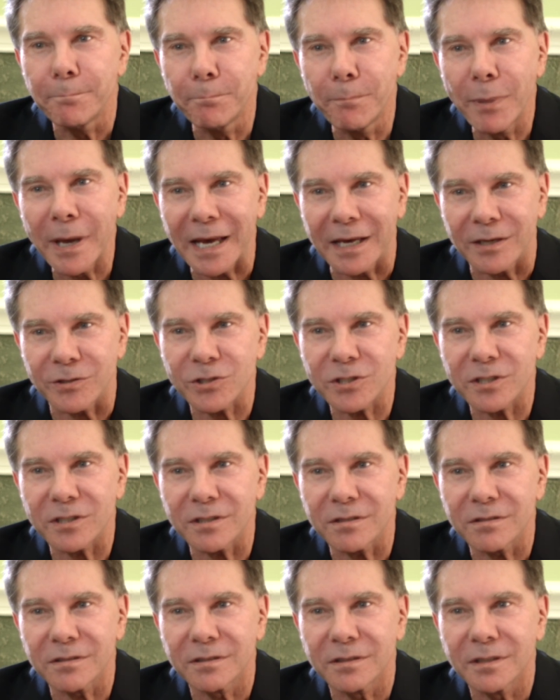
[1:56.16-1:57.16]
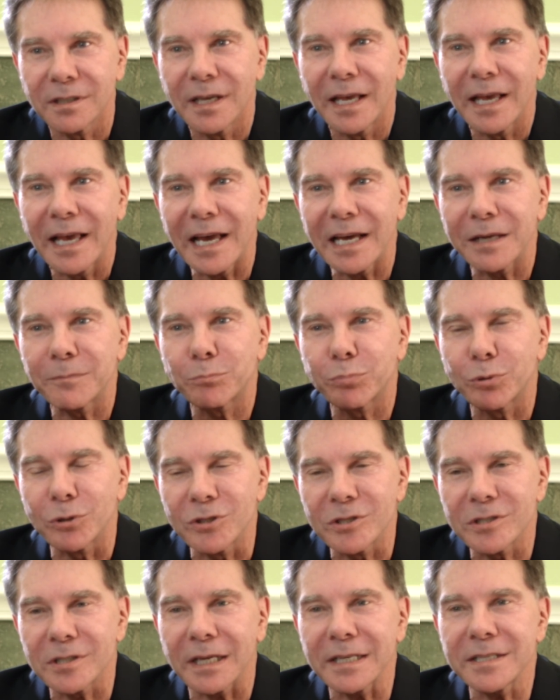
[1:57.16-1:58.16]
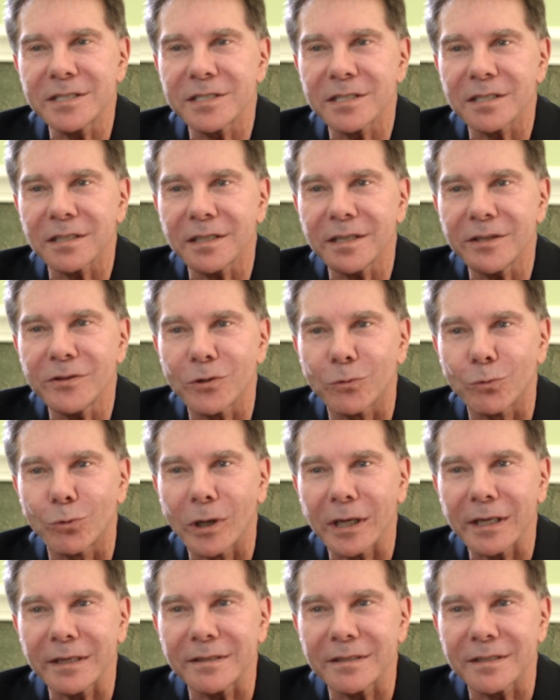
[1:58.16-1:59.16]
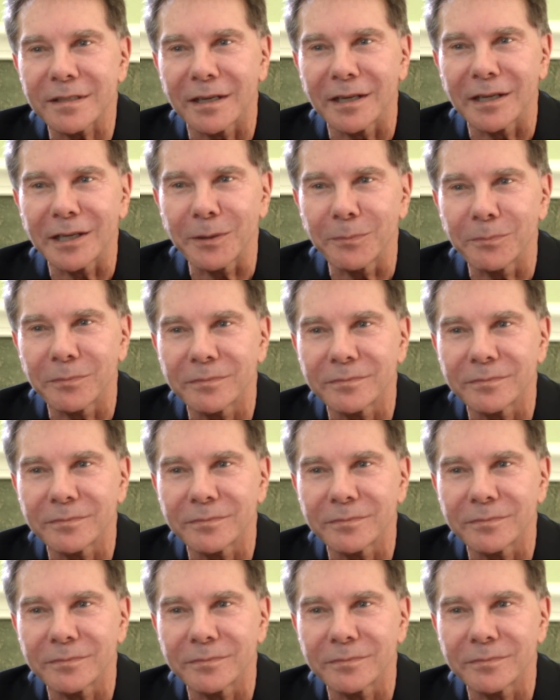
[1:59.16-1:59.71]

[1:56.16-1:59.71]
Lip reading: best at precisely the right time.